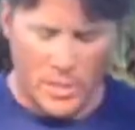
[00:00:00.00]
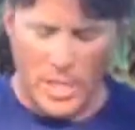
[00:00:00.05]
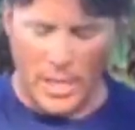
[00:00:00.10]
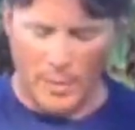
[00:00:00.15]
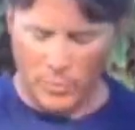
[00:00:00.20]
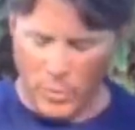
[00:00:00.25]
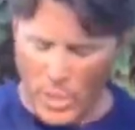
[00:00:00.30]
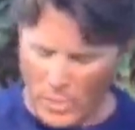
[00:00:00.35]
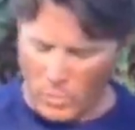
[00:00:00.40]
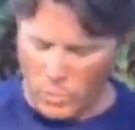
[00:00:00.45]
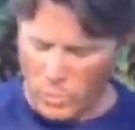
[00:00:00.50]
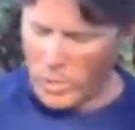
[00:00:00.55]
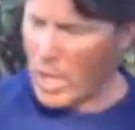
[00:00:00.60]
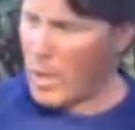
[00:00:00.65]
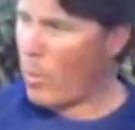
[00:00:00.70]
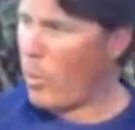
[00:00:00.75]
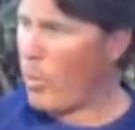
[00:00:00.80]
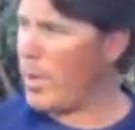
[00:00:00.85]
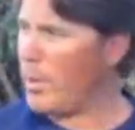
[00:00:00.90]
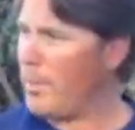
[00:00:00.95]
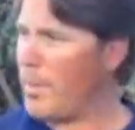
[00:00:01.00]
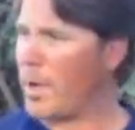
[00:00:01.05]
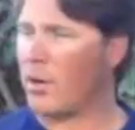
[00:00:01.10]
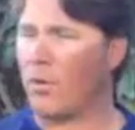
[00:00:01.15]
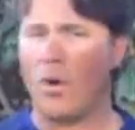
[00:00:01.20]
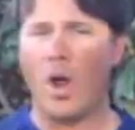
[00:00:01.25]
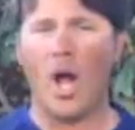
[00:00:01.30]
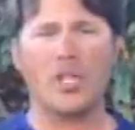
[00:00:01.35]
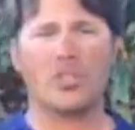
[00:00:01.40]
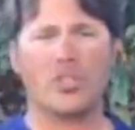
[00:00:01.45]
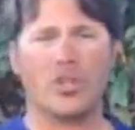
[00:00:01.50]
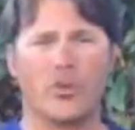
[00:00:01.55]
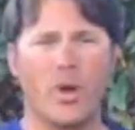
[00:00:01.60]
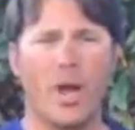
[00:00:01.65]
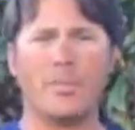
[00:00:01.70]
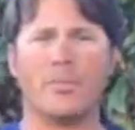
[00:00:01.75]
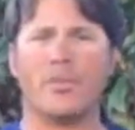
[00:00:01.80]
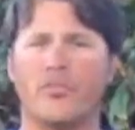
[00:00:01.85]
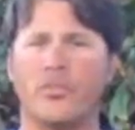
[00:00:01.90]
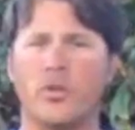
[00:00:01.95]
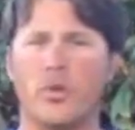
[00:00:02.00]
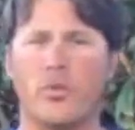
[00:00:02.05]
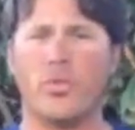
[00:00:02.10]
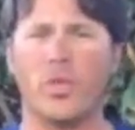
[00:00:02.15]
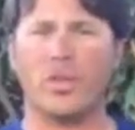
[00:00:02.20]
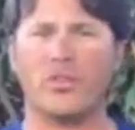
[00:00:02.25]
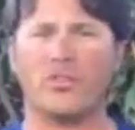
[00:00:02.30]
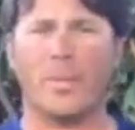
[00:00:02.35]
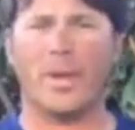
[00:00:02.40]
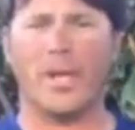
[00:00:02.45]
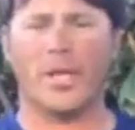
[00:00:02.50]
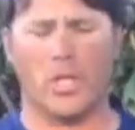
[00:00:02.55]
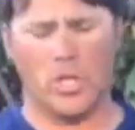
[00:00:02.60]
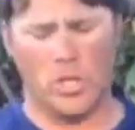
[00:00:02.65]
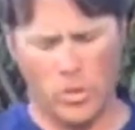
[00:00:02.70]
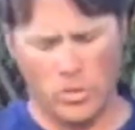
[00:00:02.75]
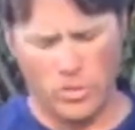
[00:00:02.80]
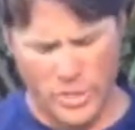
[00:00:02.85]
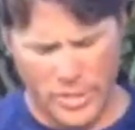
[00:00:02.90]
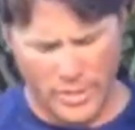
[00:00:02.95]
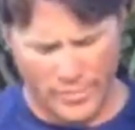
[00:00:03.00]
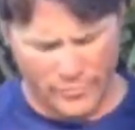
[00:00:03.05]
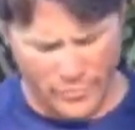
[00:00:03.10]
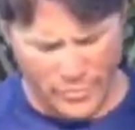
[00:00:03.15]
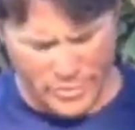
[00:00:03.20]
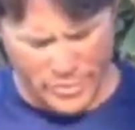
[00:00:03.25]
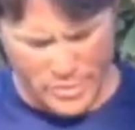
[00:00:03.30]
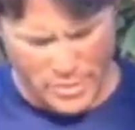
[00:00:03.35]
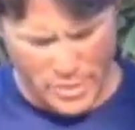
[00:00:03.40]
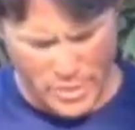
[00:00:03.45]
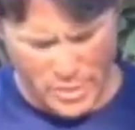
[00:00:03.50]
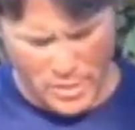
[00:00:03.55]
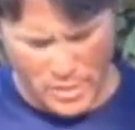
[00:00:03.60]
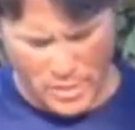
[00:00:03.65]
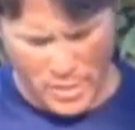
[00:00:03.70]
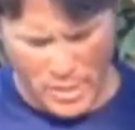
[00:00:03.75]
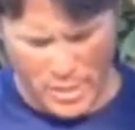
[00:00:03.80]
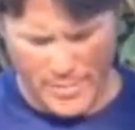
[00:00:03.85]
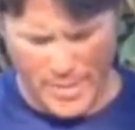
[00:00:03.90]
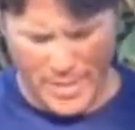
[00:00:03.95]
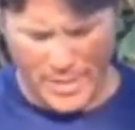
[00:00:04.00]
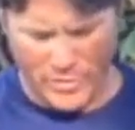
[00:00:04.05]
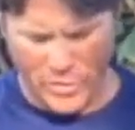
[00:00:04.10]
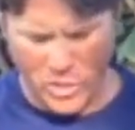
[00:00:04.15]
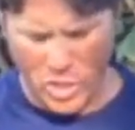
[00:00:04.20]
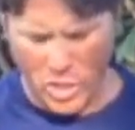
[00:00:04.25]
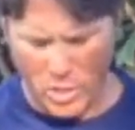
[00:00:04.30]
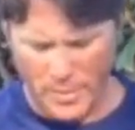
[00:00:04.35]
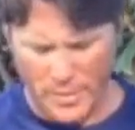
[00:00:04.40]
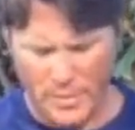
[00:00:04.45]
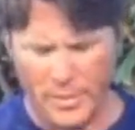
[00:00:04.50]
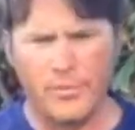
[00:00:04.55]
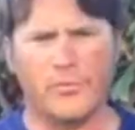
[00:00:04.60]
I went in my garage and grabbed a few things that made a huge difference in that tournament.